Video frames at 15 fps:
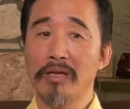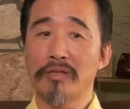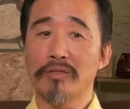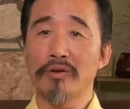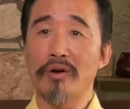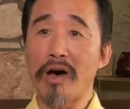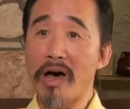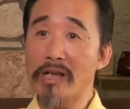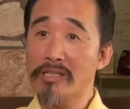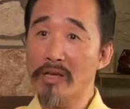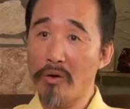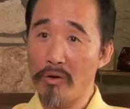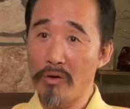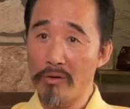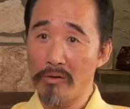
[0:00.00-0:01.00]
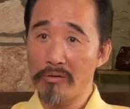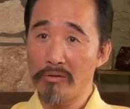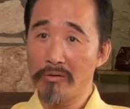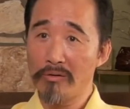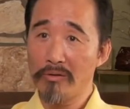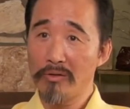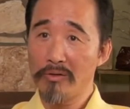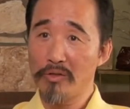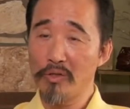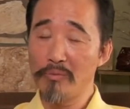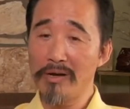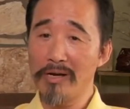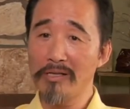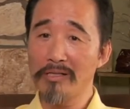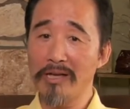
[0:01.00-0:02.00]
So as a whole,
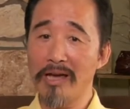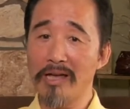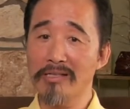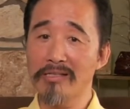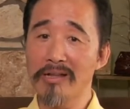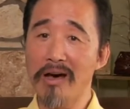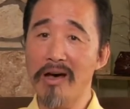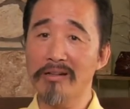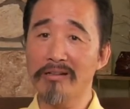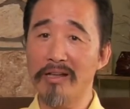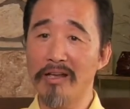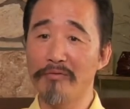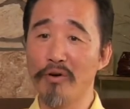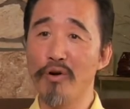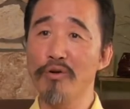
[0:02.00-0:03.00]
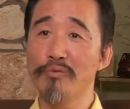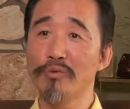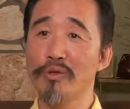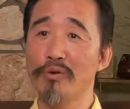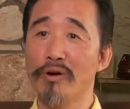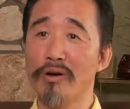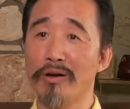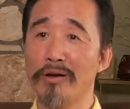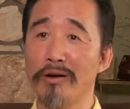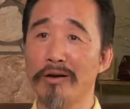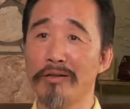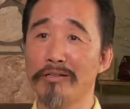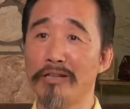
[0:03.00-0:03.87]
humanity has not evolved or